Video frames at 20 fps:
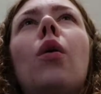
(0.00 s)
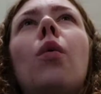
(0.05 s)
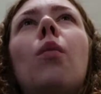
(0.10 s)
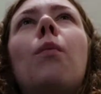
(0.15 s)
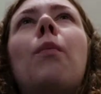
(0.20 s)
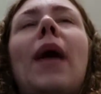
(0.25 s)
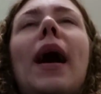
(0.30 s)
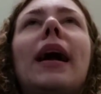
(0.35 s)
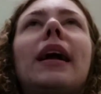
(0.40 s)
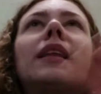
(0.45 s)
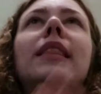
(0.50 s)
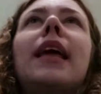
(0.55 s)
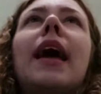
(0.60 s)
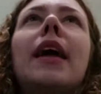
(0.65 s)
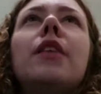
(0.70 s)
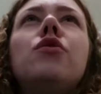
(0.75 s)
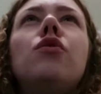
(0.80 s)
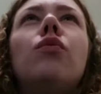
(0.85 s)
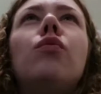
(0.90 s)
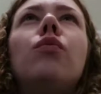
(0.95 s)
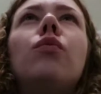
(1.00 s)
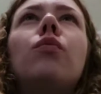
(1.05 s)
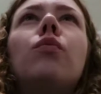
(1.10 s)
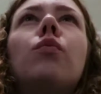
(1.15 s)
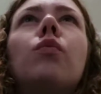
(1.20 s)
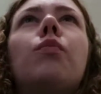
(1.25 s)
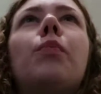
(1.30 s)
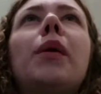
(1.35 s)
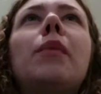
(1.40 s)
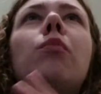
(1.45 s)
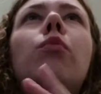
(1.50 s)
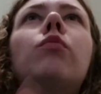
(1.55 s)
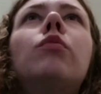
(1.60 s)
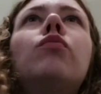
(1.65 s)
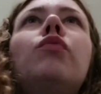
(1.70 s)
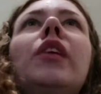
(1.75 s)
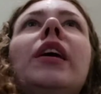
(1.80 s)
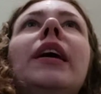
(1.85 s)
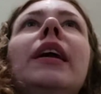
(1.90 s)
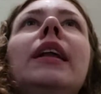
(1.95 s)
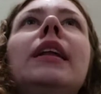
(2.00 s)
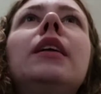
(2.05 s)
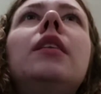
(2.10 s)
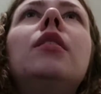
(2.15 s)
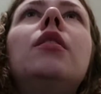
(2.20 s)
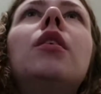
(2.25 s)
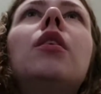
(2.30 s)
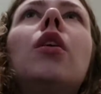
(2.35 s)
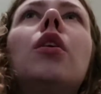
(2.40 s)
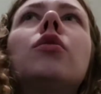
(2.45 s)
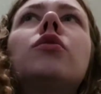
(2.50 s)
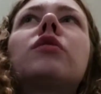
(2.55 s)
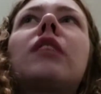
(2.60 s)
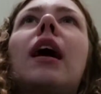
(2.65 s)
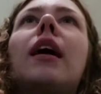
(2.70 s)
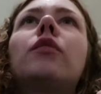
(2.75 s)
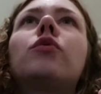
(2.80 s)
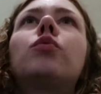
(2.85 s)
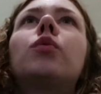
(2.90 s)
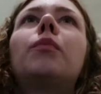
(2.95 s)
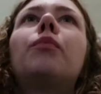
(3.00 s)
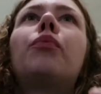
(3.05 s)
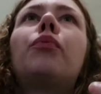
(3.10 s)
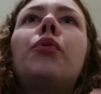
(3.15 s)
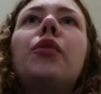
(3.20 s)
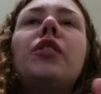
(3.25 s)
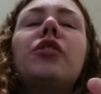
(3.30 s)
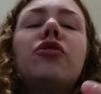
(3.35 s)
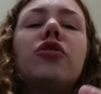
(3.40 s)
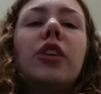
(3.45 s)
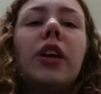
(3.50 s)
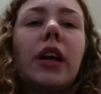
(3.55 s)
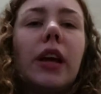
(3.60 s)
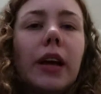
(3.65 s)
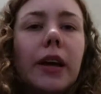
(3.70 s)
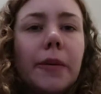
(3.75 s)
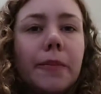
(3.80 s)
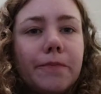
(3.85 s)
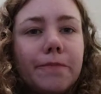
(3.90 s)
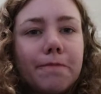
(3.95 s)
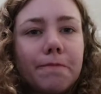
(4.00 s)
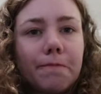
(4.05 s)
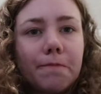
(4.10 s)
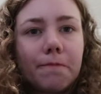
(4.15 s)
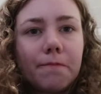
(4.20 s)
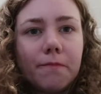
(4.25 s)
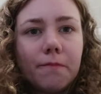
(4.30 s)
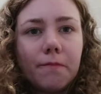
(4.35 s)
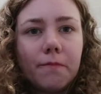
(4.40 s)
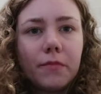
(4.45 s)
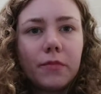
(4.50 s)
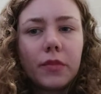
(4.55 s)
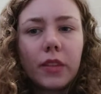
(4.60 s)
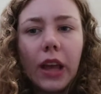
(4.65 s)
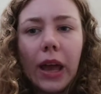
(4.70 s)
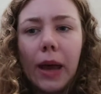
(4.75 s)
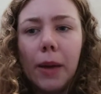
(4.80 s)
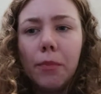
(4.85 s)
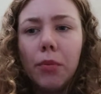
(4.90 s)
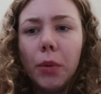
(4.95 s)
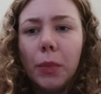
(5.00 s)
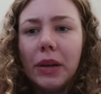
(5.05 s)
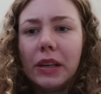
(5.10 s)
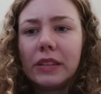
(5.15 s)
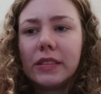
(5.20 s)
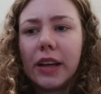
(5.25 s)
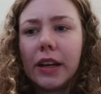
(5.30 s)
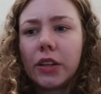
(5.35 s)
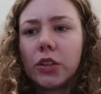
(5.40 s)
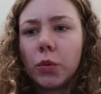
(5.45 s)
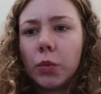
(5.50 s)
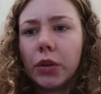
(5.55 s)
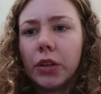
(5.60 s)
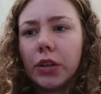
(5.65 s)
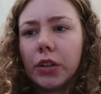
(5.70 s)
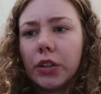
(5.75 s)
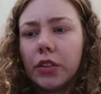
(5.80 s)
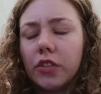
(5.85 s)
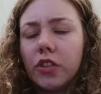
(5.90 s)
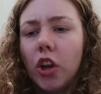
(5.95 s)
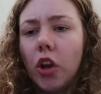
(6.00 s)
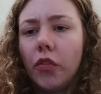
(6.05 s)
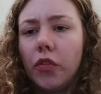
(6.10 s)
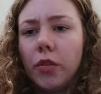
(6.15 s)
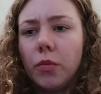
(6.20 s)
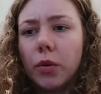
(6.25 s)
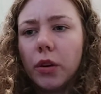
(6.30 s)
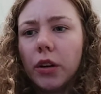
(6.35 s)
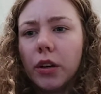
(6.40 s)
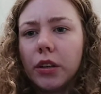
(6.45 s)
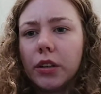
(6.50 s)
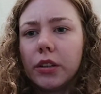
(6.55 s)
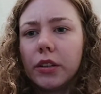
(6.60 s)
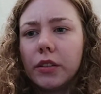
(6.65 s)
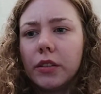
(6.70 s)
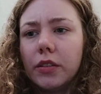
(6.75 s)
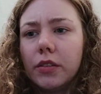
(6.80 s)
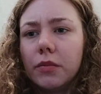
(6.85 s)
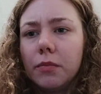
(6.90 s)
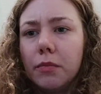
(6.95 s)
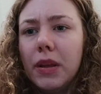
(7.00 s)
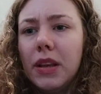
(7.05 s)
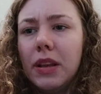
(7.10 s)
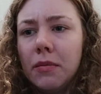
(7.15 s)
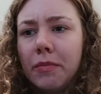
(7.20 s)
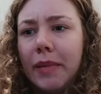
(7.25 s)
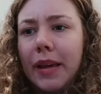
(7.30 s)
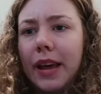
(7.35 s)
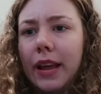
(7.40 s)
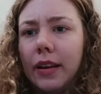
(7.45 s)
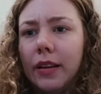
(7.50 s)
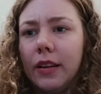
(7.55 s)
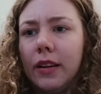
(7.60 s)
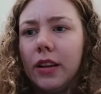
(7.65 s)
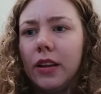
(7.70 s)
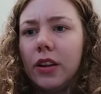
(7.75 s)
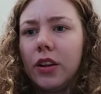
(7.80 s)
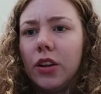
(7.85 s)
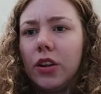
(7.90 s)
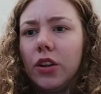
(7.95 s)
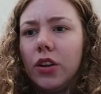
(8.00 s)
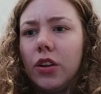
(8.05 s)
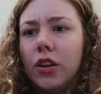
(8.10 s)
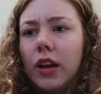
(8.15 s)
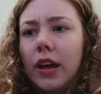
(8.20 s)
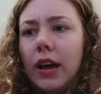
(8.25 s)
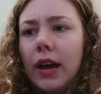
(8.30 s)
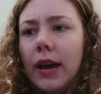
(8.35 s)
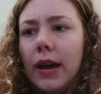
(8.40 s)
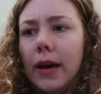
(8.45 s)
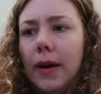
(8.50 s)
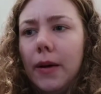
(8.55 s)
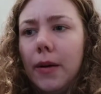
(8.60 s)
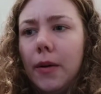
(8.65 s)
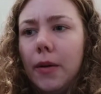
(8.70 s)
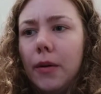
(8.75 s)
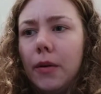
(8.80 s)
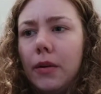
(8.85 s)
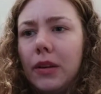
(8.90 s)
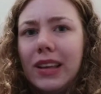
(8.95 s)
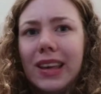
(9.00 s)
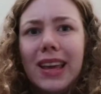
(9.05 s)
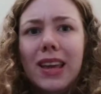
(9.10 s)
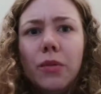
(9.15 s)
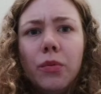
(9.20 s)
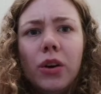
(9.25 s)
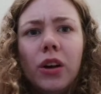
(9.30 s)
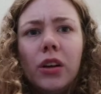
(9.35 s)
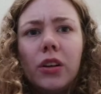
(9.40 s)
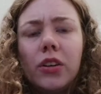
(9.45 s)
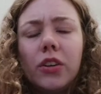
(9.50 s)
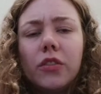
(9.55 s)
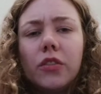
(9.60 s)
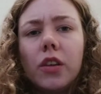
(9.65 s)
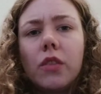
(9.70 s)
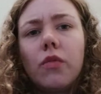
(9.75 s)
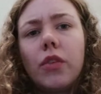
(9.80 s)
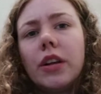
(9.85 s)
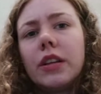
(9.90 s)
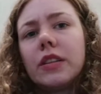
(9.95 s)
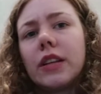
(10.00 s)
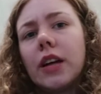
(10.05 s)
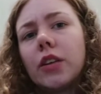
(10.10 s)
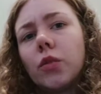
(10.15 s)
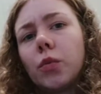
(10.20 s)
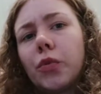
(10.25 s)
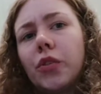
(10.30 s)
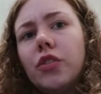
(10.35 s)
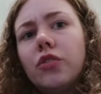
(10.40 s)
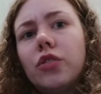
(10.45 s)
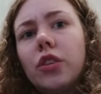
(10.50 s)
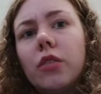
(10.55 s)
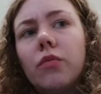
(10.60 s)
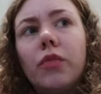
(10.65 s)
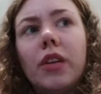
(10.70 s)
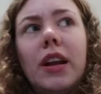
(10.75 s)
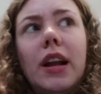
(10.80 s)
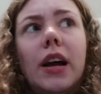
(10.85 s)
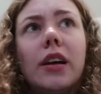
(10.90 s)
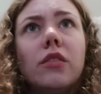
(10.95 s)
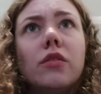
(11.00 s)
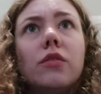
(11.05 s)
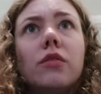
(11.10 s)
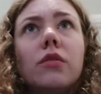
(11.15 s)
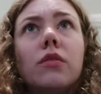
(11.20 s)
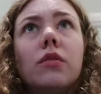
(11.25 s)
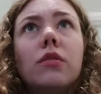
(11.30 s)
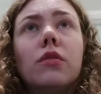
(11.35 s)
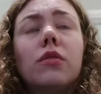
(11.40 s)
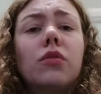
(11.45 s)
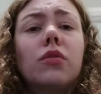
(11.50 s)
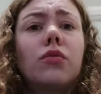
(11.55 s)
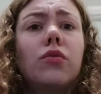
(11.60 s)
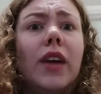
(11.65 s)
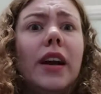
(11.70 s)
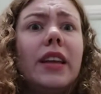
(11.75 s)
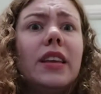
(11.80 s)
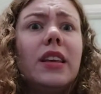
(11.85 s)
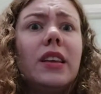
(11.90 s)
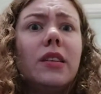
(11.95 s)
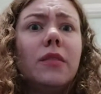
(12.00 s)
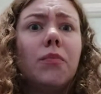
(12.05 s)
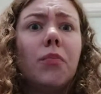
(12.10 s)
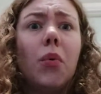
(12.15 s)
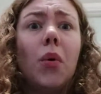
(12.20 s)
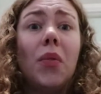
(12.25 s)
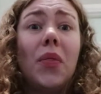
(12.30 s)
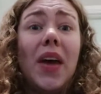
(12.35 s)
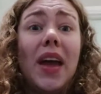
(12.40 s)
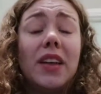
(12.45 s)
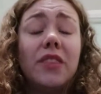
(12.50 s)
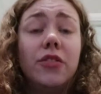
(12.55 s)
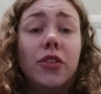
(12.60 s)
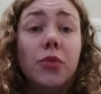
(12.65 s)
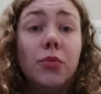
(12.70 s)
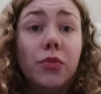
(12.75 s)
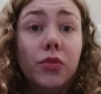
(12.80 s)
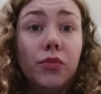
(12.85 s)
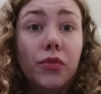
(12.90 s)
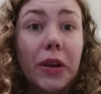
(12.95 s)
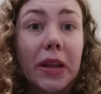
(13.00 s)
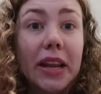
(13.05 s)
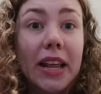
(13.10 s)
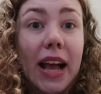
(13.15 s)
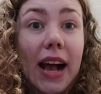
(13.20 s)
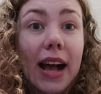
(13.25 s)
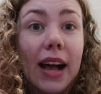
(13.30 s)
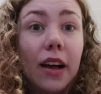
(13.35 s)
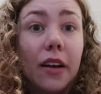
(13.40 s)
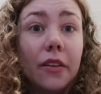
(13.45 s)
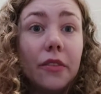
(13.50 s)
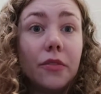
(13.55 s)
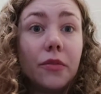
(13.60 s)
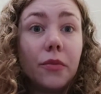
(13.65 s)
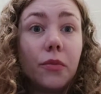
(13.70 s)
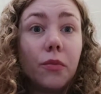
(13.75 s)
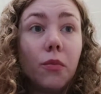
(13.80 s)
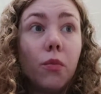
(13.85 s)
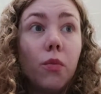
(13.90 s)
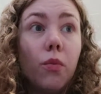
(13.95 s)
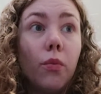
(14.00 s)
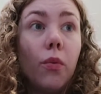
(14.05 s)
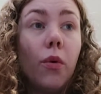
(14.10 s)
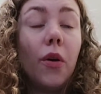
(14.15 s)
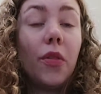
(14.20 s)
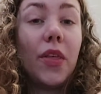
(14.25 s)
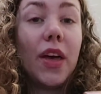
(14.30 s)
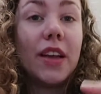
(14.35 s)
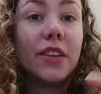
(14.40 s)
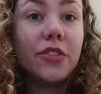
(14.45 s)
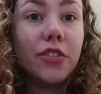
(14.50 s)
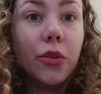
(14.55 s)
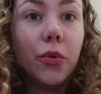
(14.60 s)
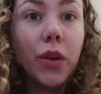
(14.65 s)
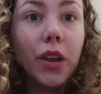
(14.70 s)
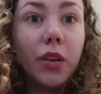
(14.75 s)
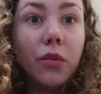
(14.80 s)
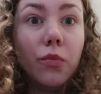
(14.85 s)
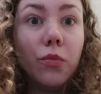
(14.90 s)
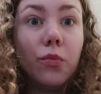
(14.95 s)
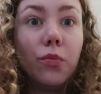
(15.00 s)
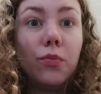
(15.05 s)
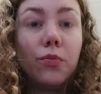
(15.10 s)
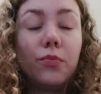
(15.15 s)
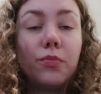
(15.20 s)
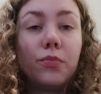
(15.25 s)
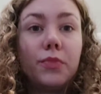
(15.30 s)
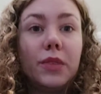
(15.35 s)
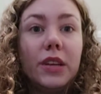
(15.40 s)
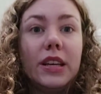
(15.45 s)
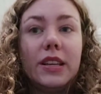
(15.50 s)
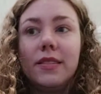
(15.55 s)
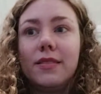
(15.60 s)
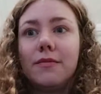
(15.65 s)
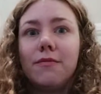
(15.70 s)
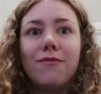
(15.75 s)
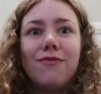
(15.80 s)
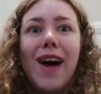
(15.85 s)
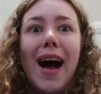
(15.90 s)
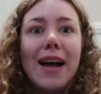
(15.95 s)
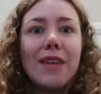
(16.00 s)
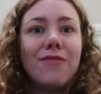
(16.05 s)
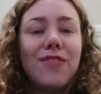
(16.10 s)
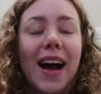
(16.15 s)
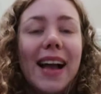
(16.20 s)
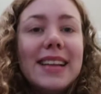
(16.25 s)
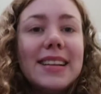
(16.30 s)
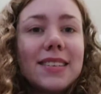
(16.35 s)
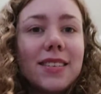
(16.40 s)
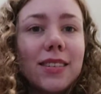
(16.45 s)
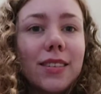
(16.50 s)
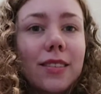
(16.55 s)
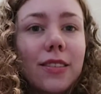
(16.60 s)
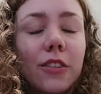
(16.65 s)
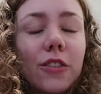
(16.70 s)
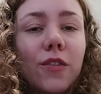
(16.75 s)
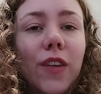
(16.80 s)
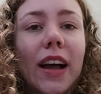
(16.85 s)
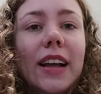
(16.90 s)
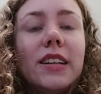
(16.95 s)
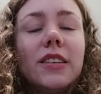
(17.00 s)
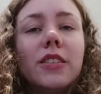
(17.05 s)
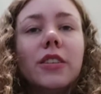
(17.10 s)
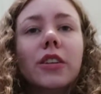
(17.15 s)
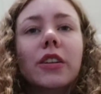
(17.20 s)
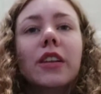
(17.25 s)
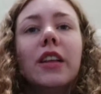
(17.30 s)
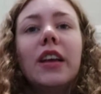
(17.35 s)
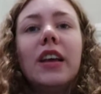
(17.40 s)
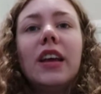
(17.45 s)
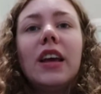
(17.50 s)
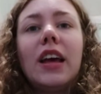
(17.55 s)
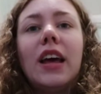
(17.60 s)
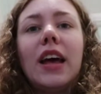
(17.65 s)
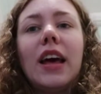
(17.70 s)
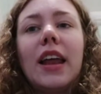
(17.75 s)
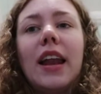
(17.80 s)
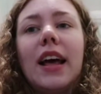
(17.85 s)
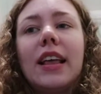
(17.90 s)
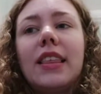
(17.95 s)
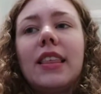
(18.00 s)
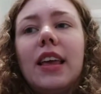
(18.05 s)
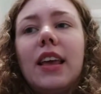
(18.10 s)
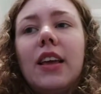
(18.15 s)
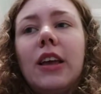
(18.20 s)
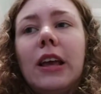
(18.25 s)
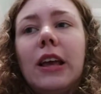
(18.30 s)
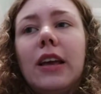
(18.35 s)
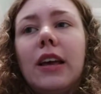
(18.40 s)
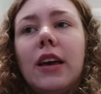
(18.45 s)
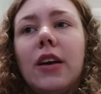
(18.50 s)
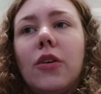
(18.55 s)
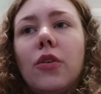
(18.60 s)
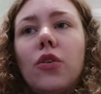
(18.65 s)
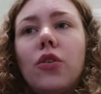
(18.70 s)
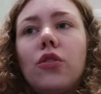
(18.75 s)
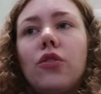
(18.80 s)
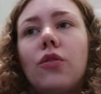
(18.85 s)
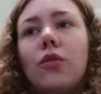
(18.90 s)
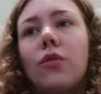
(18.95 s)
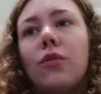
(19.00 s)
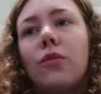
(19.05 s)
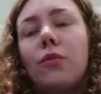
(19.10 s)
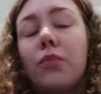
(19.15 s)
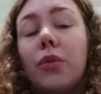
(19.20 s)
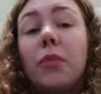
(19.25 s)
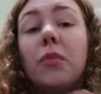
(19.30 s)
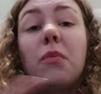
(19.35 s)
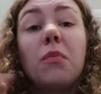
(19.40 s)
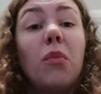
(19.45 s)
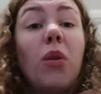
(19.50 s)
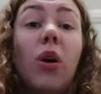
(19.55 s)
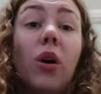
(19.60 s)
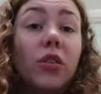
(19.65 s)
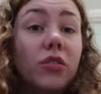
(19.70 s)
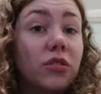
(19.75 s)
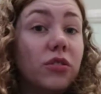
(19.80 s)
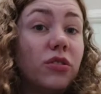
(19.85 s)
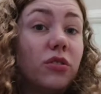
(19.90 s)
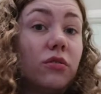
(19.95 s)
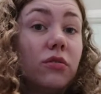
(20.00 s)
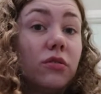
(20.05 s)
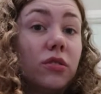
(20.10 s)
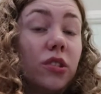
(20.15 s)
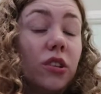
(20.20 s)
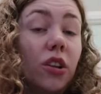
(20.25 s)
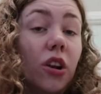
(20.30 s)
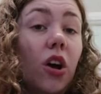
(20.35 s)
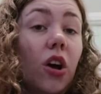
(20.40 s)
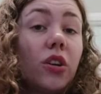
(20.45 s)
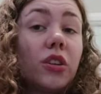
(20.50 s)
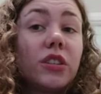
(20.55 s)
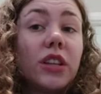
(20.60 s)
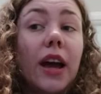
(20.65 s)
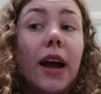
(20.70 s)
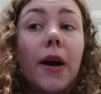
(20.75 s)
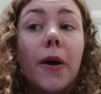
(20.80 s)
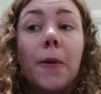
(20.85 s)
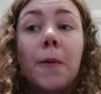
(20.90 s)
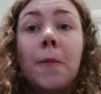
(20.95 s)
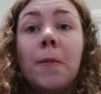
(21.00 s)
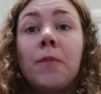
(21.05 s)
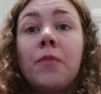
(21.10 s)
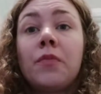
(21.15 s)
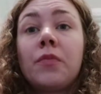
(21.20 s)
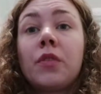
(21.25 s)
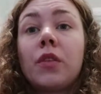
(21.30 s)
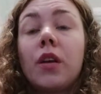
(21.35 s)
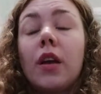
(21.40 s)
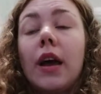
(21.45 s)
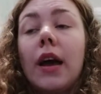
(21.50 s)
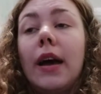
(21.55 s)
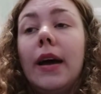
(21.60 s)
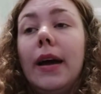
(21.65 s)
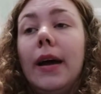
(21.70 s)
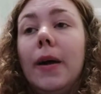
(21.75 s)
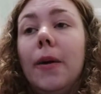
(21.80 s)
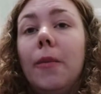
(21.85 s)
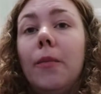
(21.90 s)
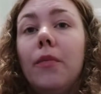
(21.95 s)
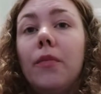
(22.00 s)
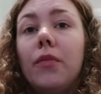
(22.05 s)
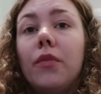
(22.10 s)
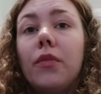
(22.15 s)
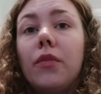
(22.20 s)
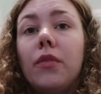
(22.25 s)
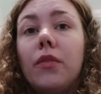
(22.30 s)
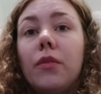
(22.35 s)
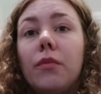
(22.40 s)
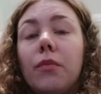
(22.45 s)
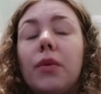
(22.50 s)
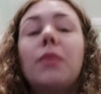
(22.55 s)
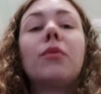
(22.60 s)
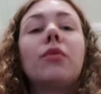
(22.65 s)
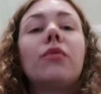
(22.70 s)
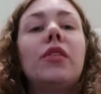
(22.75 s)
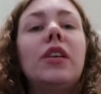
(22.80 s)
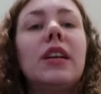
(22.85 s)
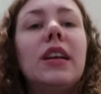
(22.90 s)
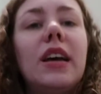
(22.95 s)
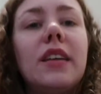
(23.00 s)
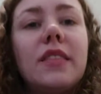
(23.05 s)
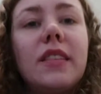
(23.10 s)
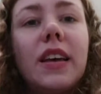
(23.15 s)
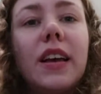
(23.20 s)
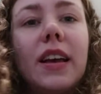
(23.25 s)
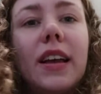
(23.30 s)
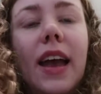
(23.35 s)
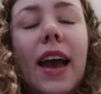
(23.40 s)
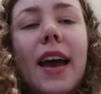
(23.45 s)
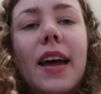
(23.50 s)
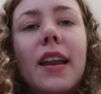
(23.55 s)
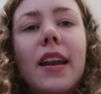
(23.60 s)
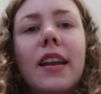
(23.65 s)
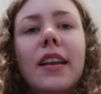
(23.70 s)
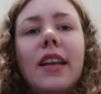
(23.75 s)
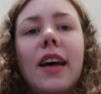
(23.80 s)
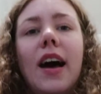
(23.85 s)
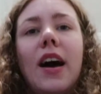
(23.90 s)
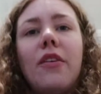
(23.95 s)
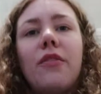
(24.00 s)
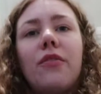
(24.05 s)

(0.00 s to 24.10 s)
Back then, people were really starting to appreciate public sector workers, lorry workers, bin men, key workers. They really started to appreciate and realise, crikey, what they do is really hard, and what they're doing is vital. It's vital. And I think probably more to the lockdown, people realise that again.